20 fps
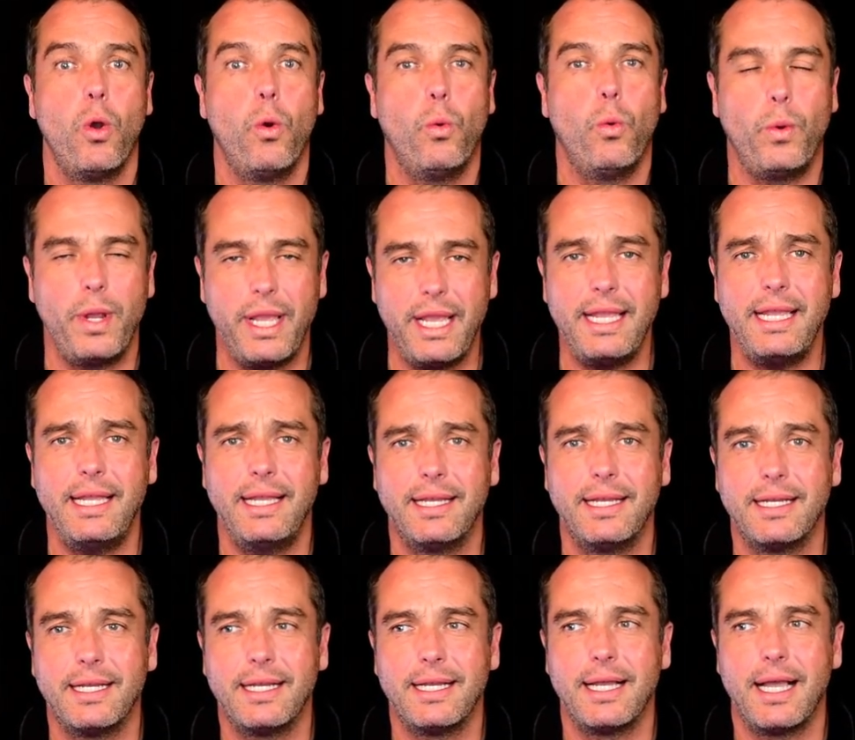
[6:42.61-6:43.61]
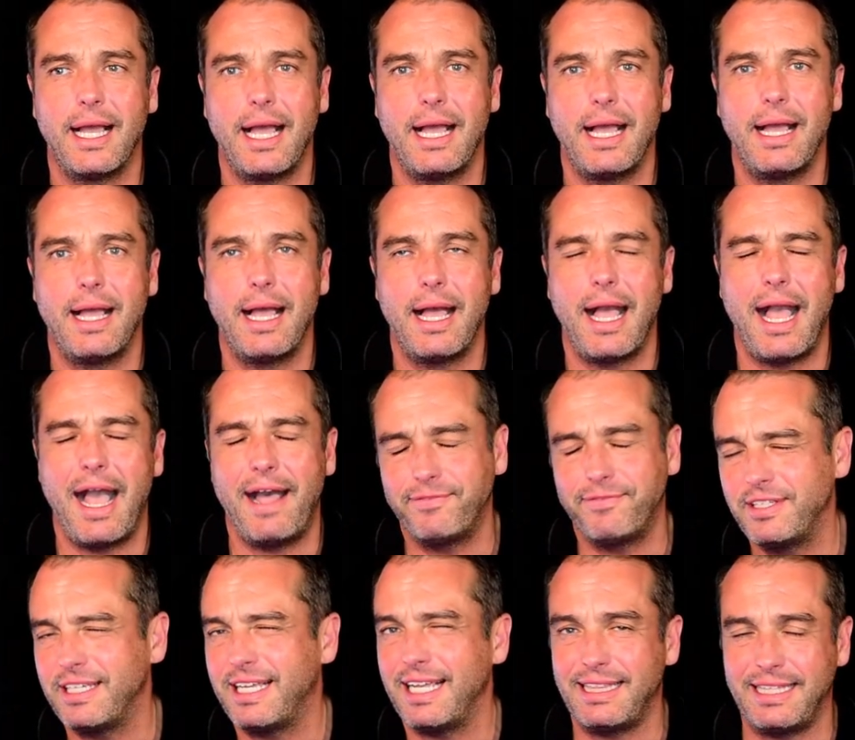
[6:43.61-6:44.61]
We have
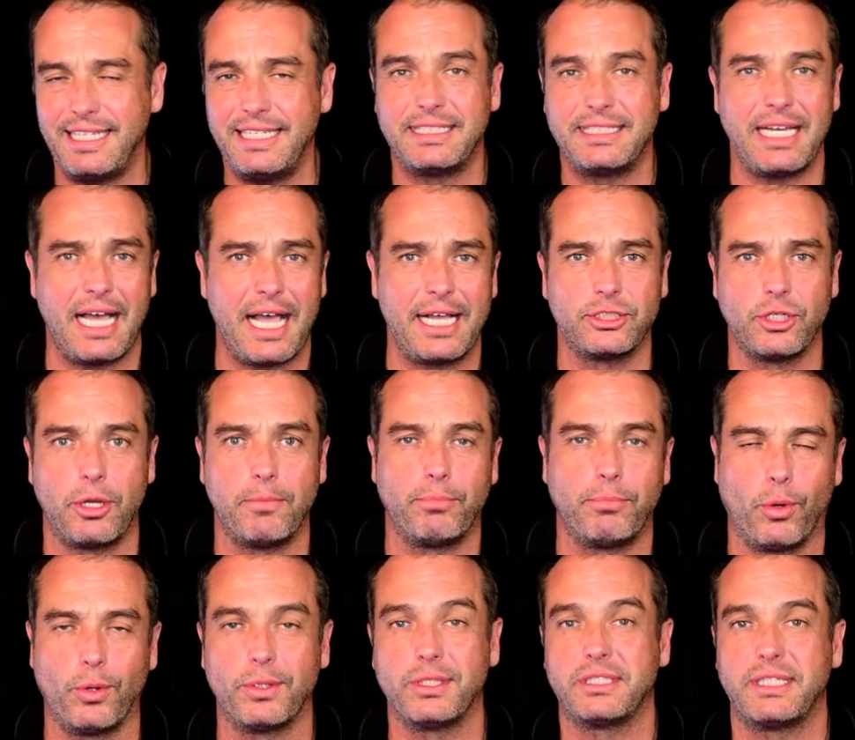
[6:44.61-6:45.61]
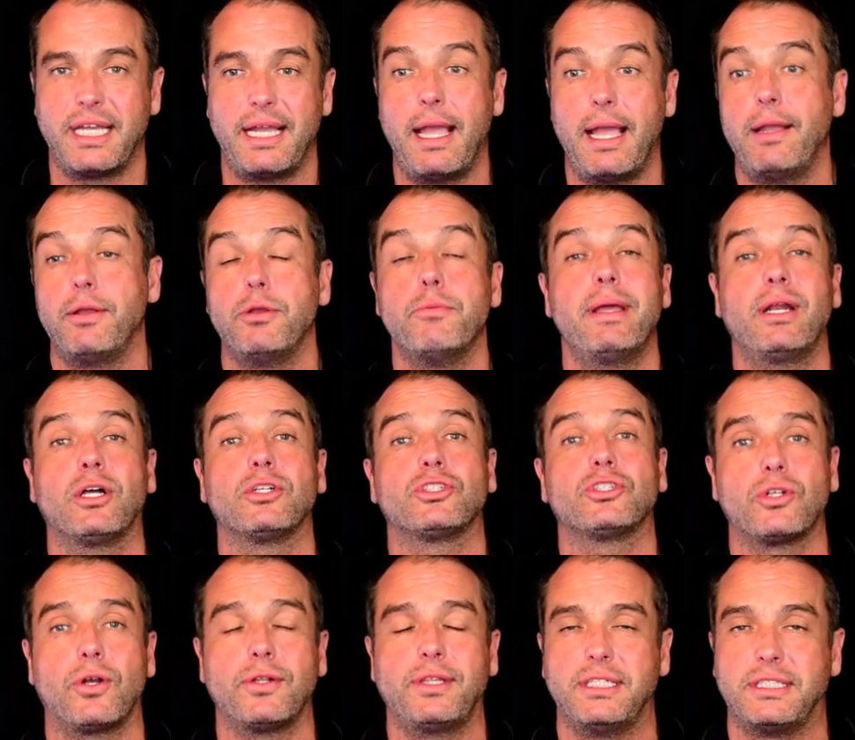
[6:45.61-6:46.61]
to get these guys on board to say, hey, you may not
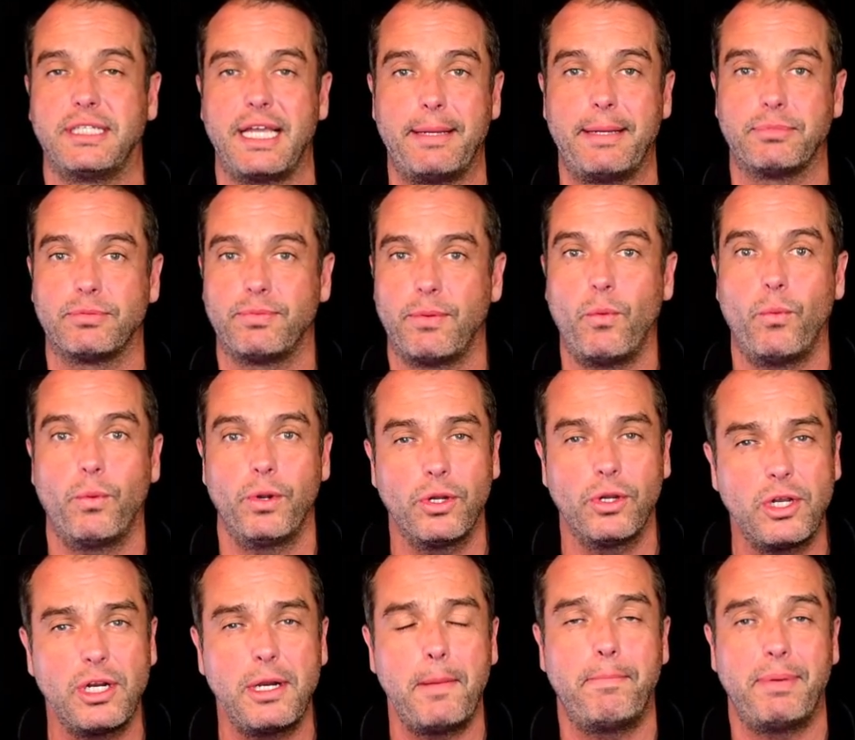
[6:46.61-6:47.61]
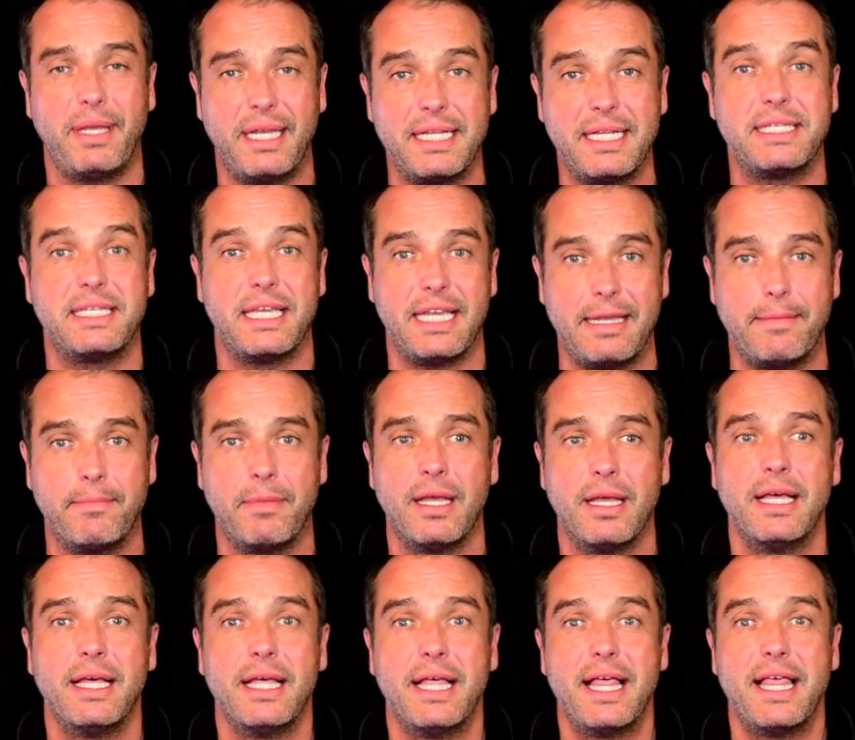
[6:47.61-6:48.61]
start these games, but we're going to be a team
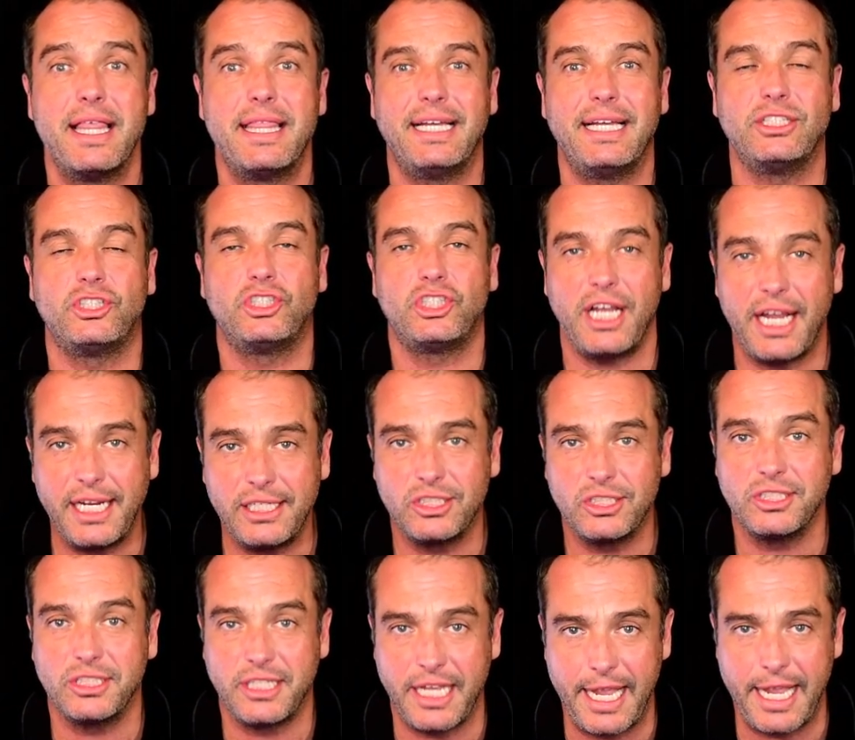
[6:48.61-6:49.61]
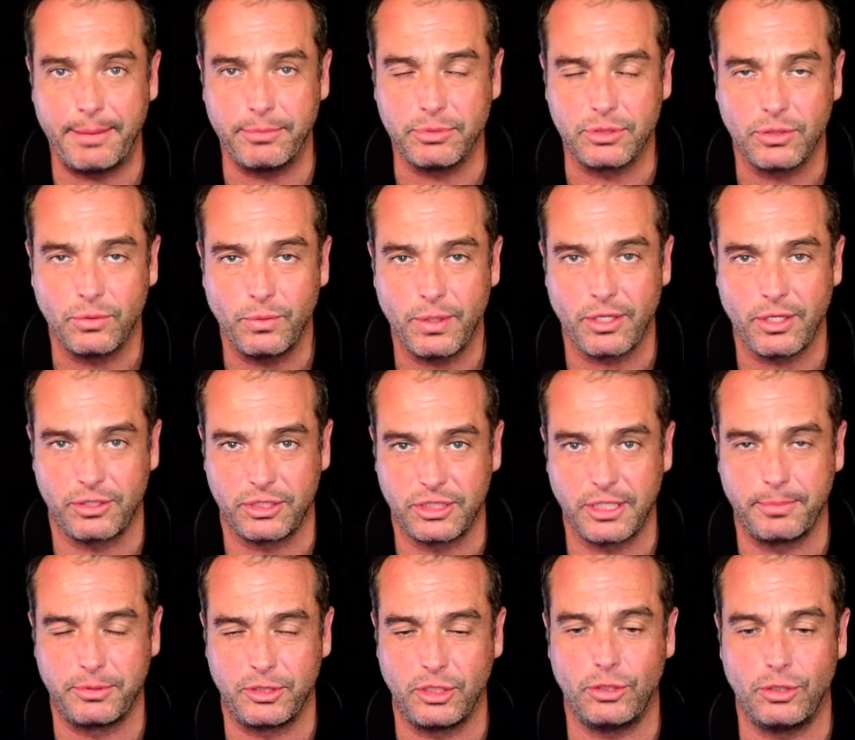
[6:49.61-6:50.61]
that changes games with our
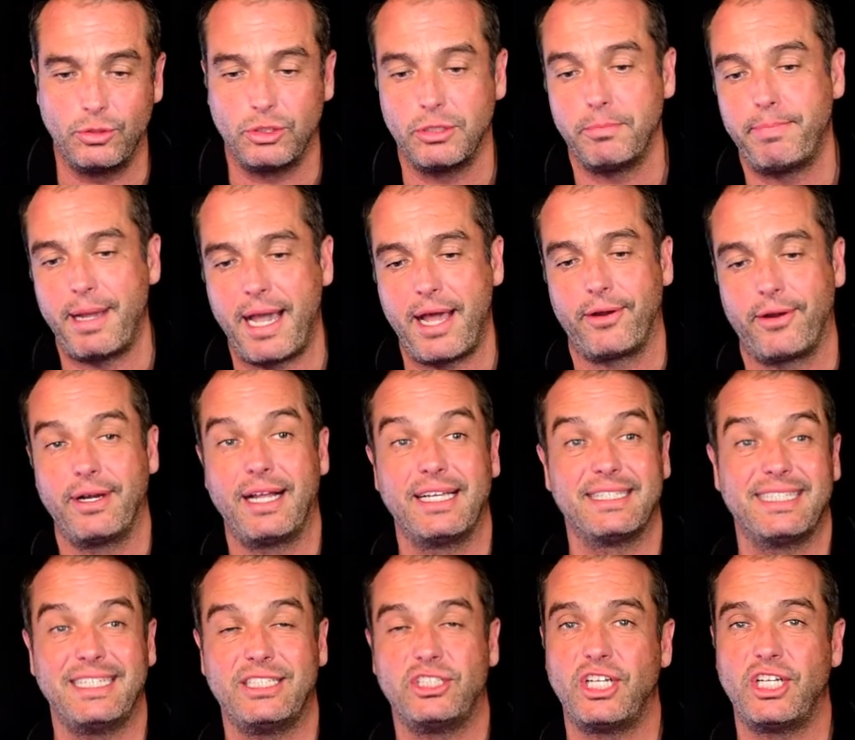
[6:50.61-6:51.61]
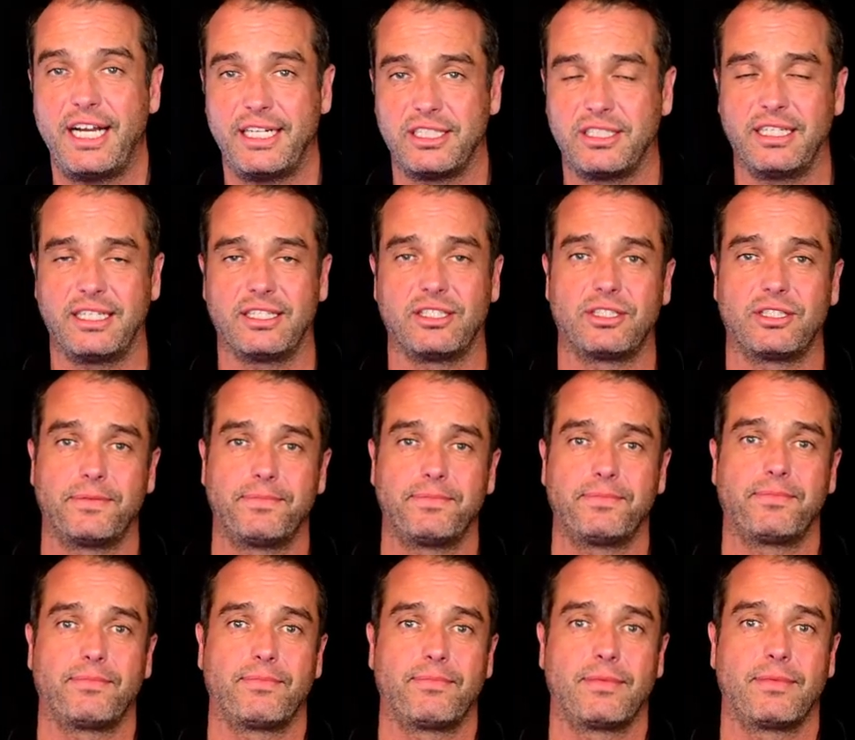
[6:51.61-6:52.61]
substitution pattern as they change this.
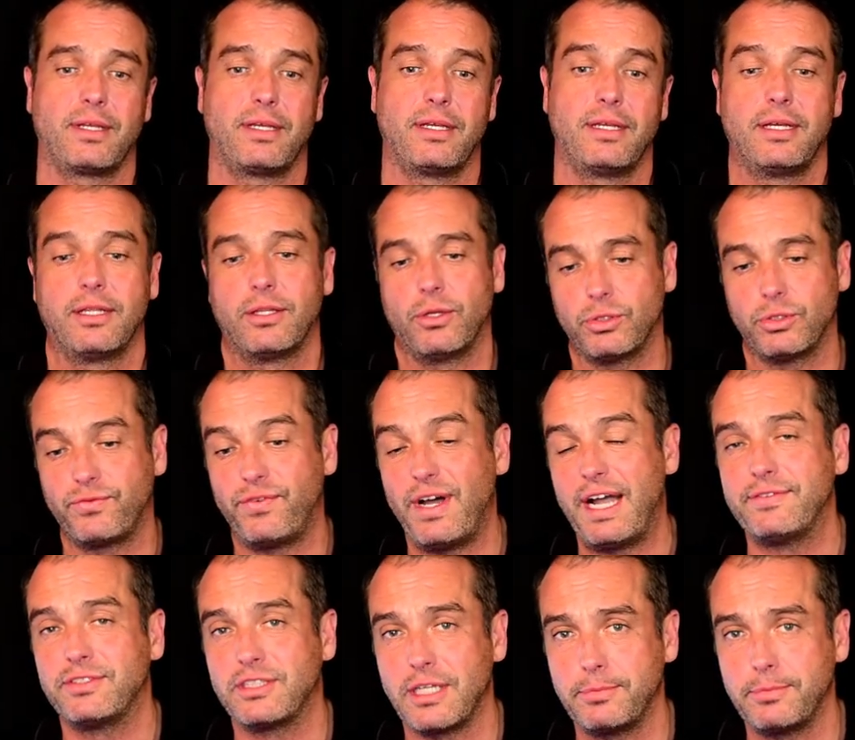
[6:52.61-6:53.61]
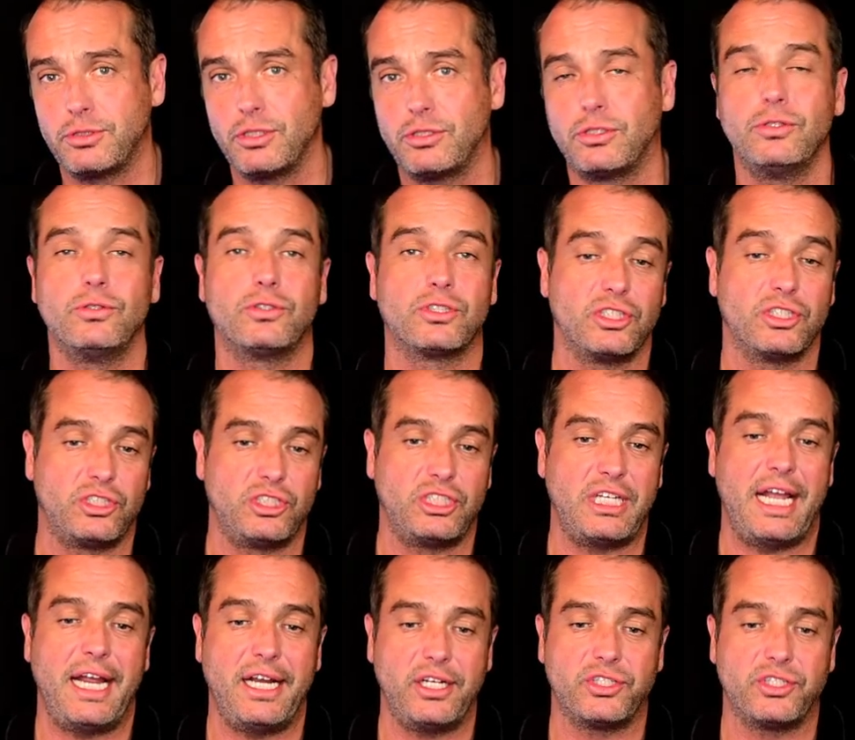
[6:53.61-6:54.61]
Those five substitutes
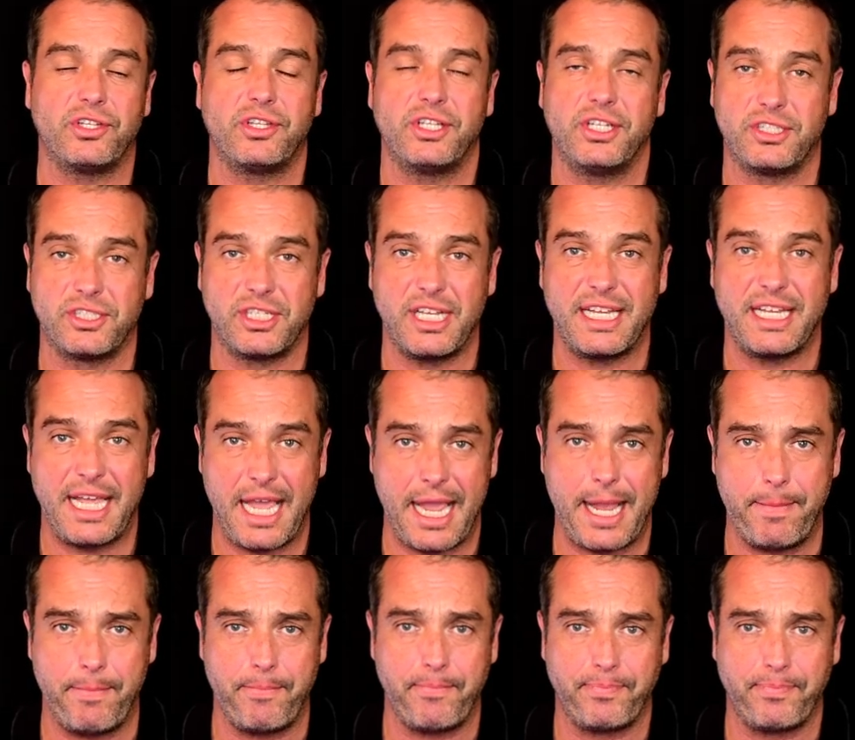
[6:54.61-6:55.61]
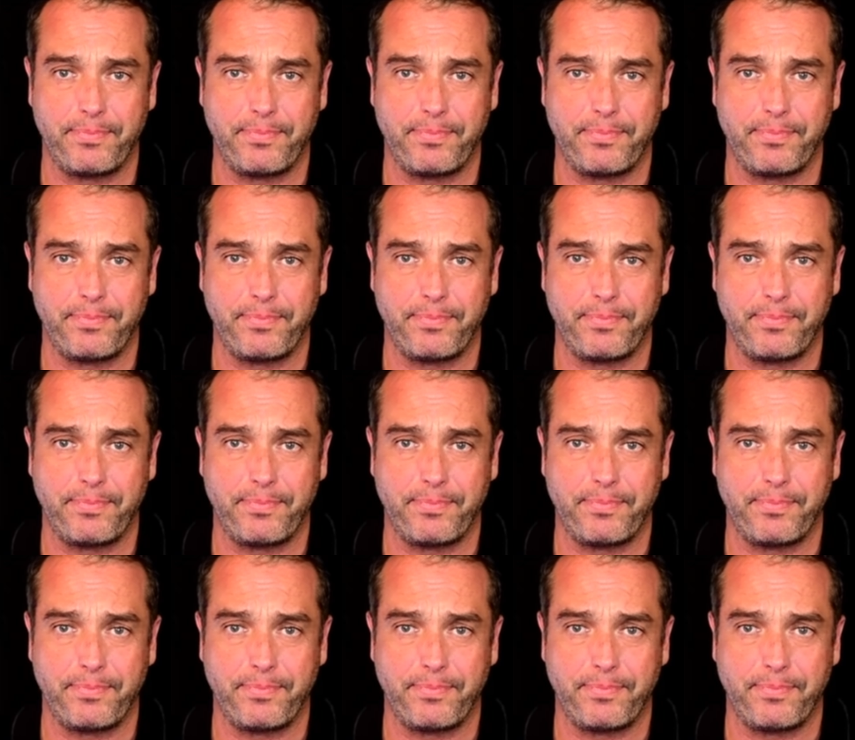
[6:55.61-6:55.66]
change this game.